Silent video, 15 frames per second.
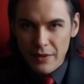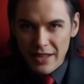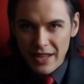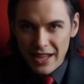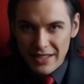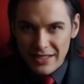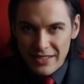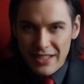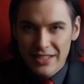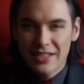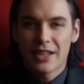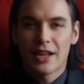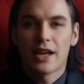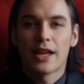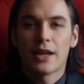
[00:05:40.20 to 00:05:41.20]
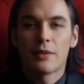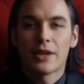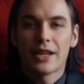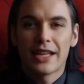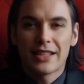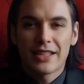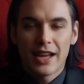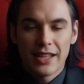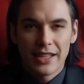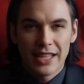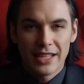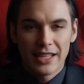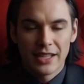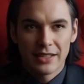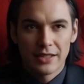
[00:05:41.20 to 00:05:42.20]
And this time, it
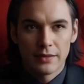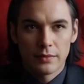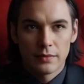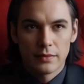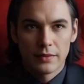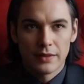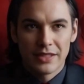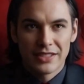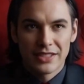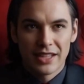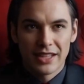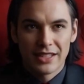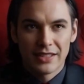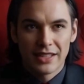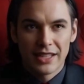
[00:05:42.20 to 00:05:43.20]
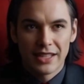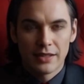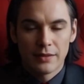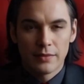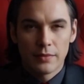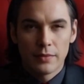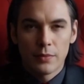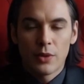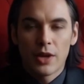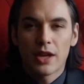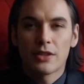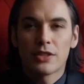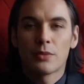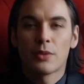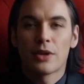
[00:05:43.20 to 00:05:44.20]
detonated. Suddenly,
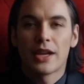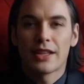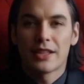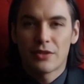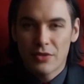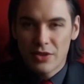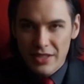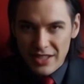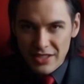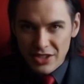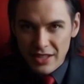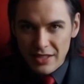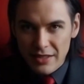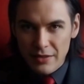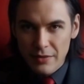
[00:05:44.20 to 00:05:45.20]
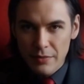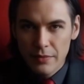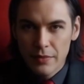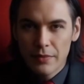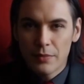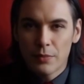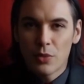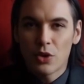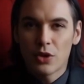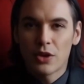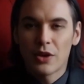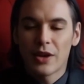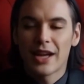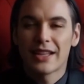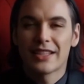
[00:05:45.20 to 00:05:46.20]
Brown's blend of religion,
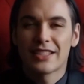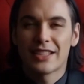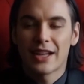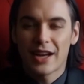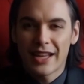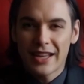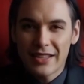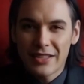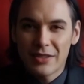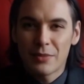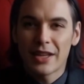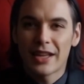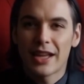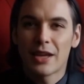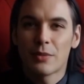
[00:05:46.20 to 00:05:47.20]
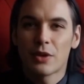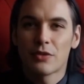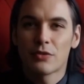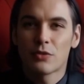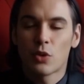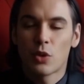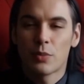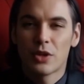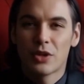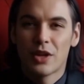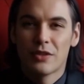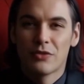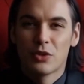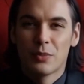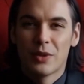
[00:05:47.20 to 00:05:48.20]
murder, and science became a
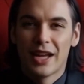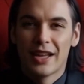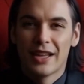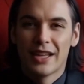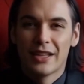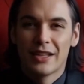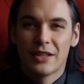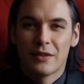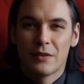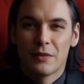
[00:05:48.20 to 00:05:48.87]
formula for panic.